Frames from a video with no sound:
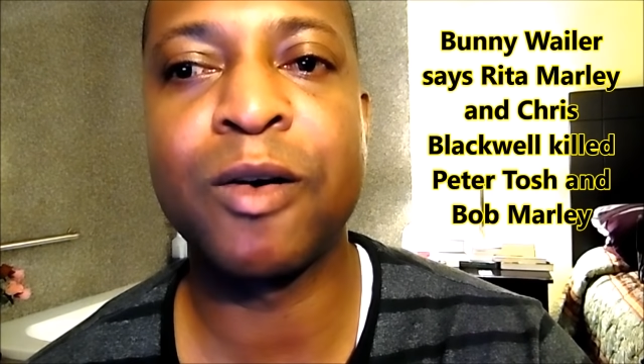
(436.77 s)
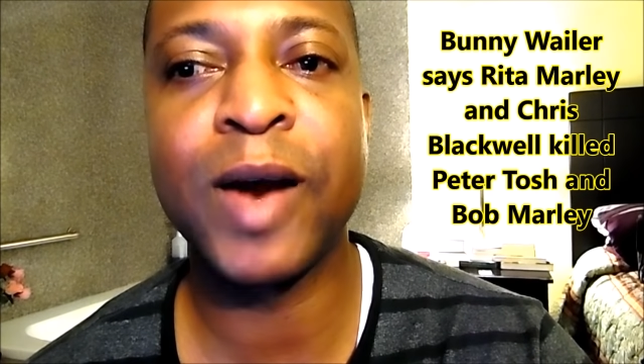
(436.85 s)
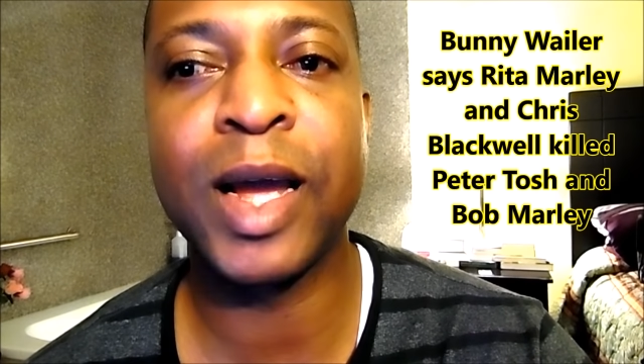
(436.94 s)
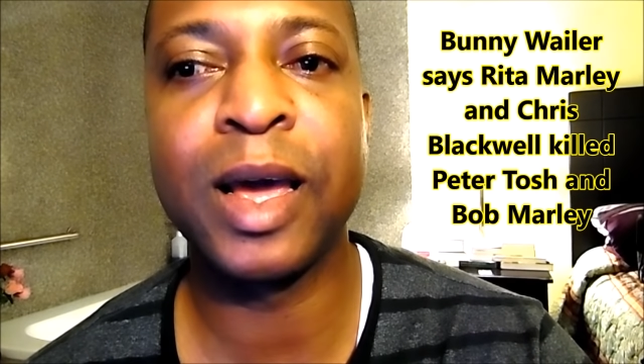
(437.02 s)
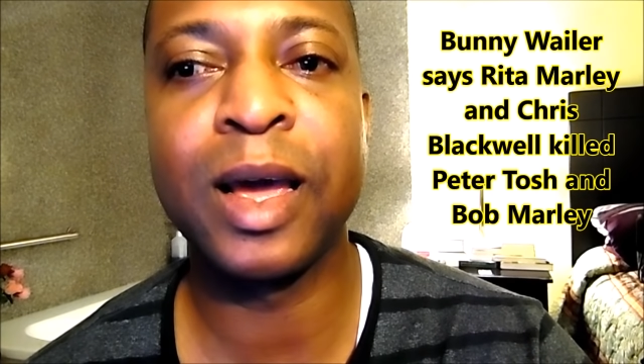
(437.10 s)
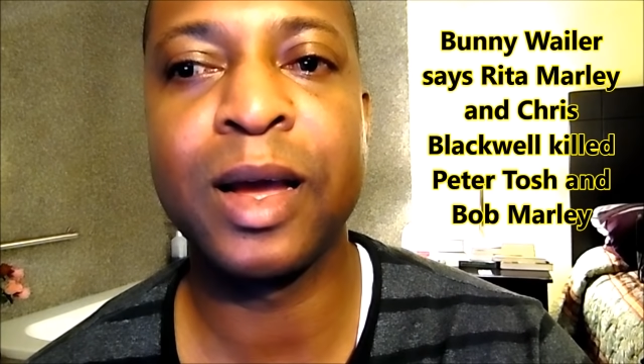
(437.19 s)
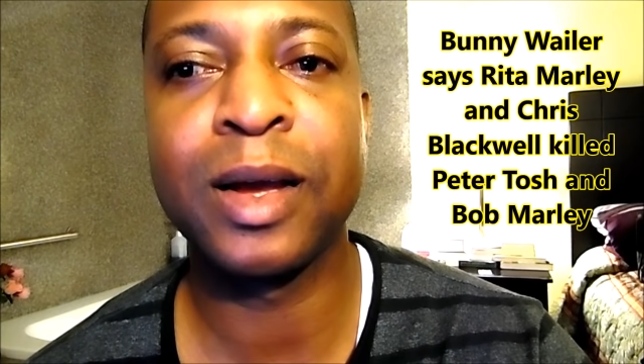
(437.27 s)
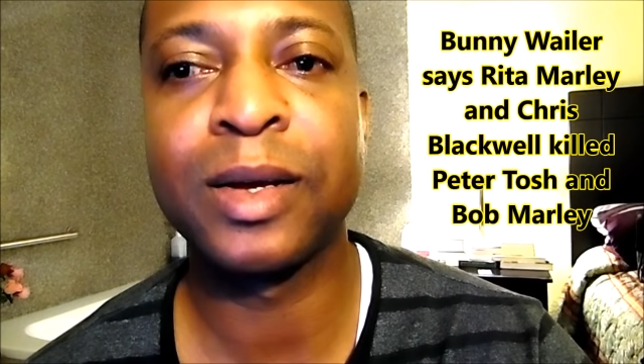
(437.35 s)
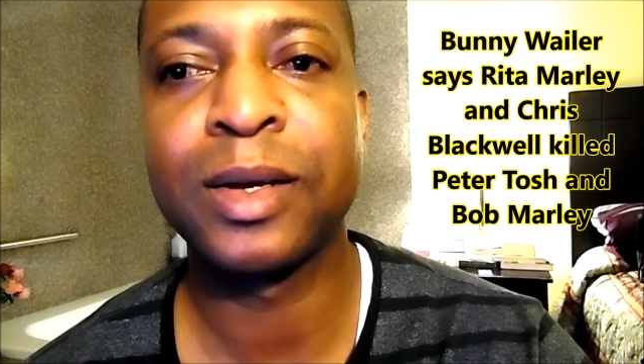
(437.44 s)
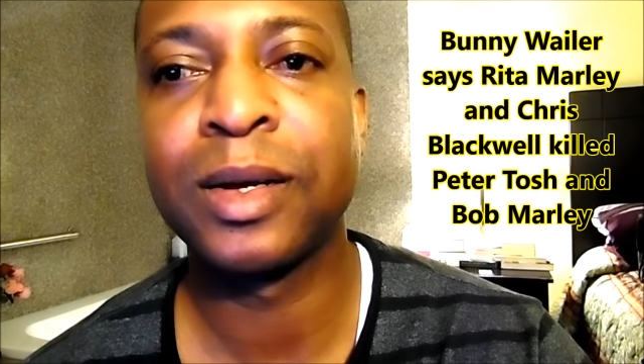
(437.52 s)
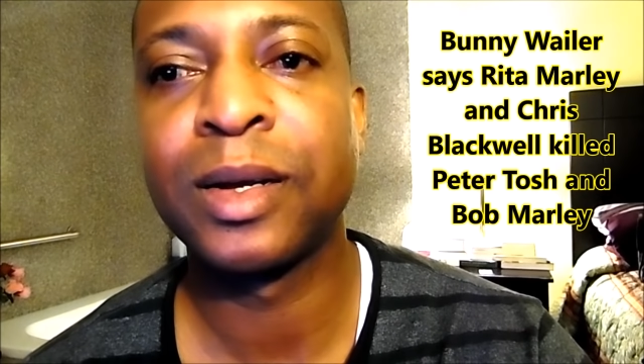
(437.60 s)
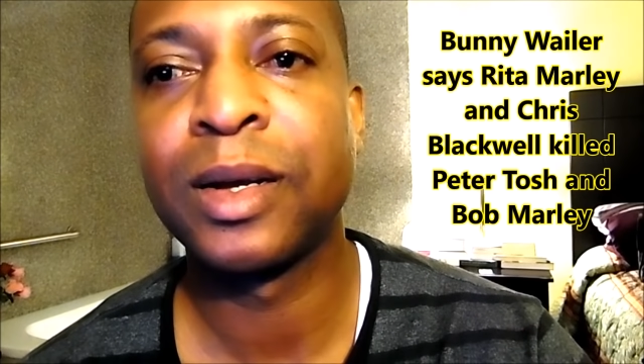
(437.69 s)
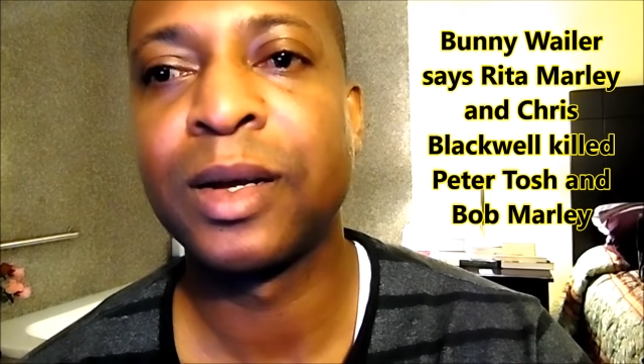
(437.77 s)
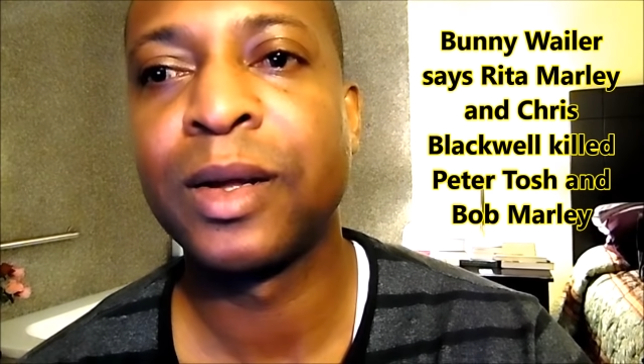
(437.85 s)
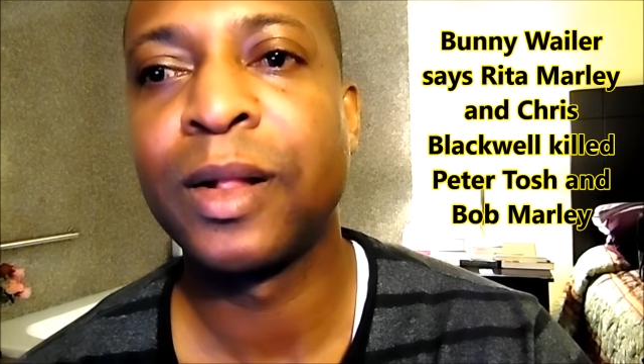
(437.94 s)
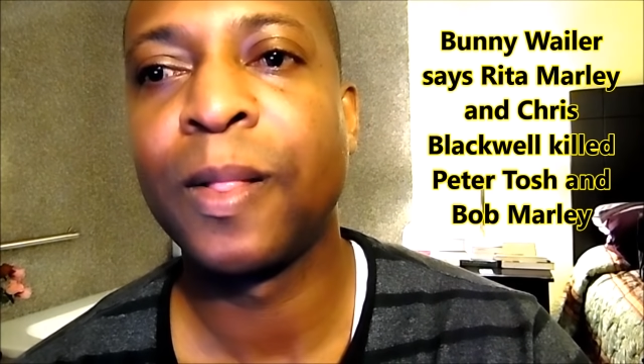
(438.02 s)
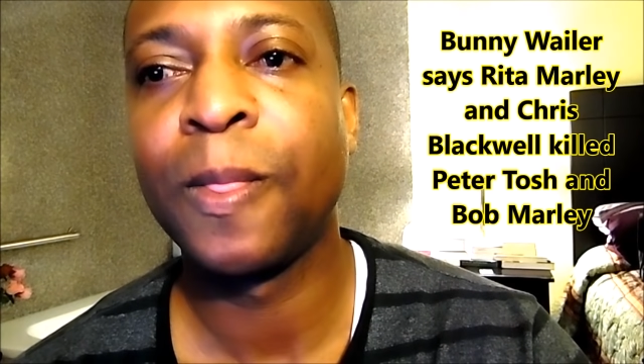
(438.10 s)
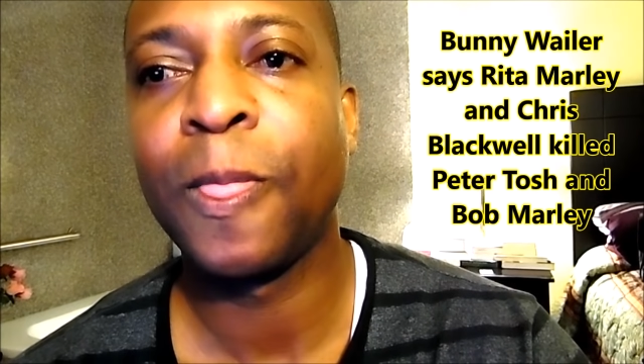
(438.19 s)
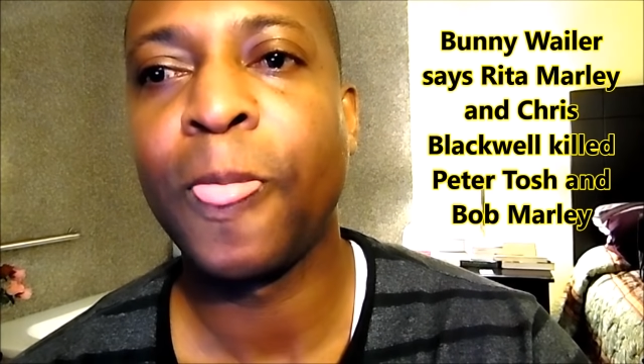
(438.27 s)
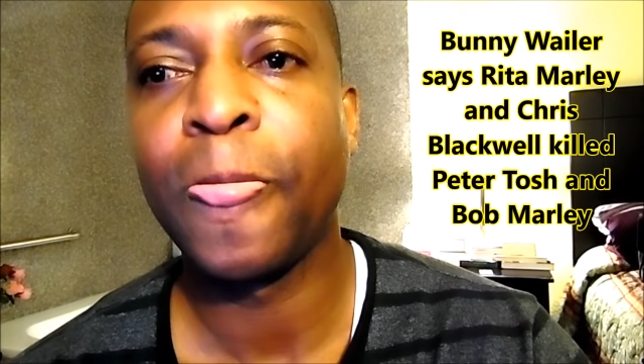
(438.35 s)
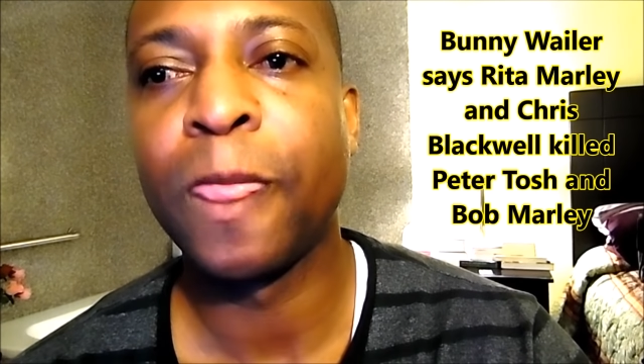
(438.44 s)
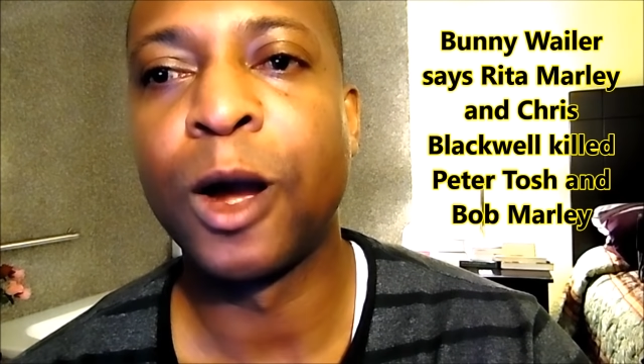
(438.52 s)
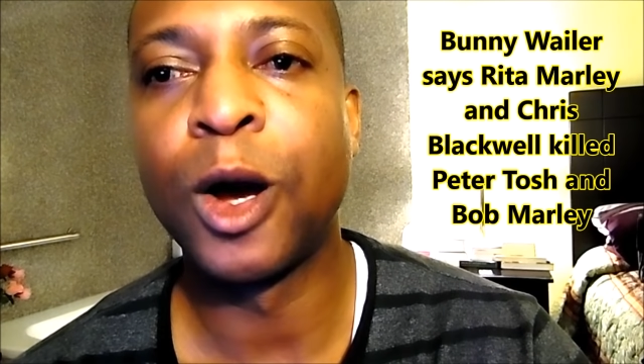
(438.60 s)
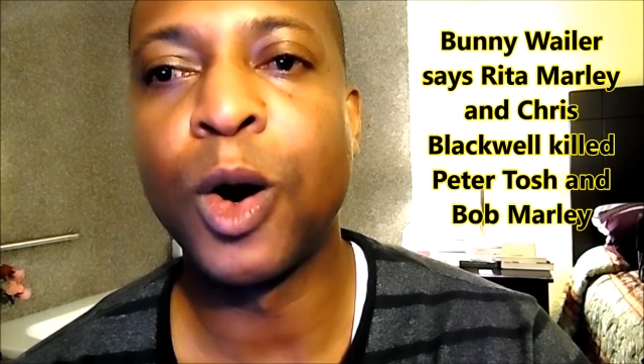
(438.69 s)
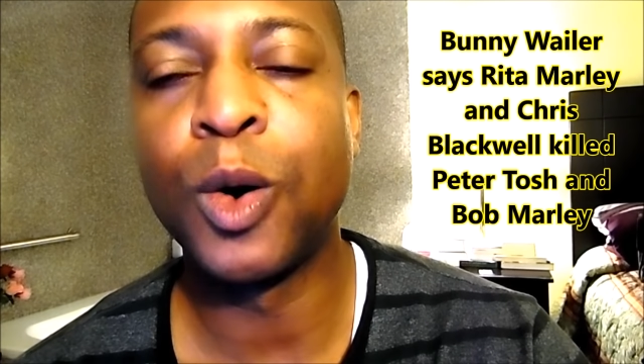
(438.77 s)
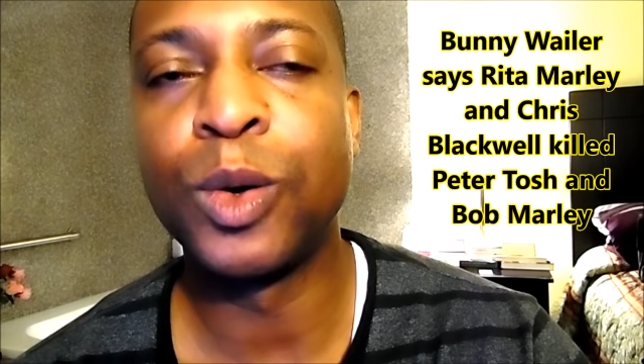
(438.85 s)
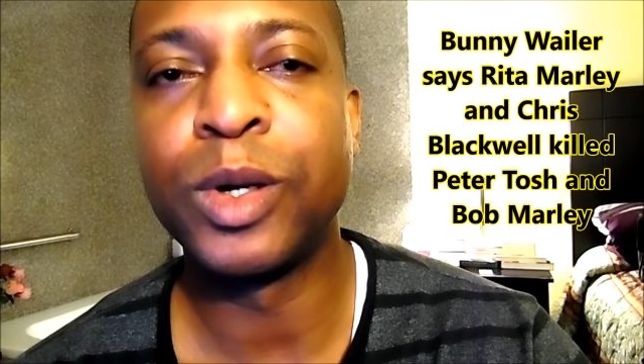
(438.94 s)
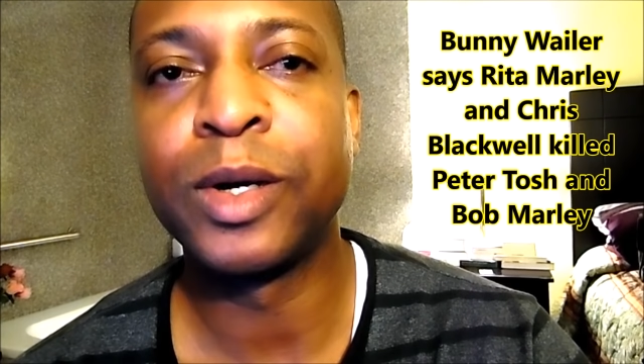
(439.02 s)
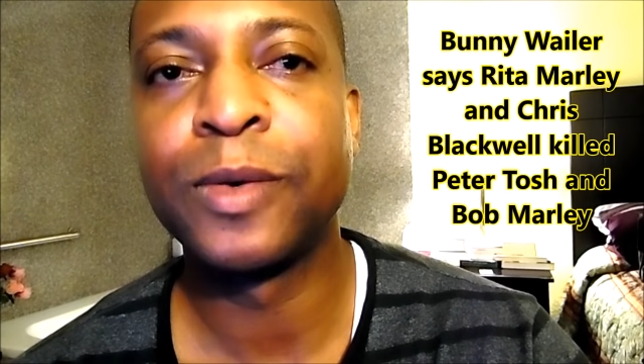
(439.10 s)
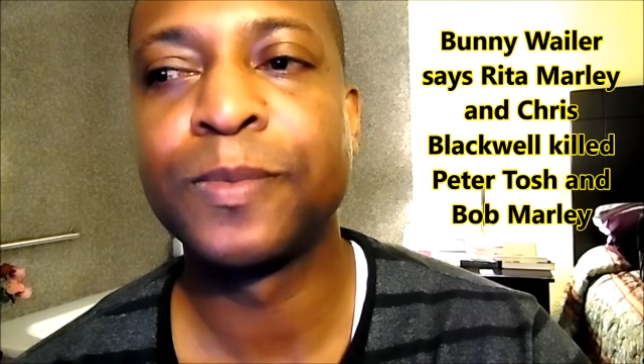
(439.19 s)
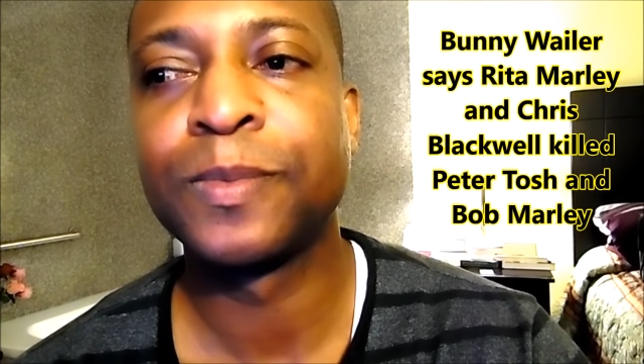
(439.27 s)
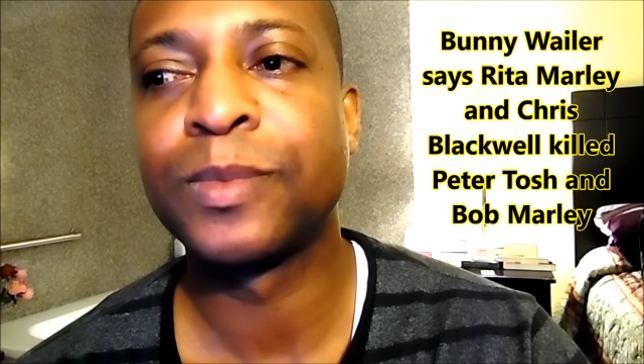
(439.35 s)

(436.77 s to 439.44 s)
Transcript: reggae gold.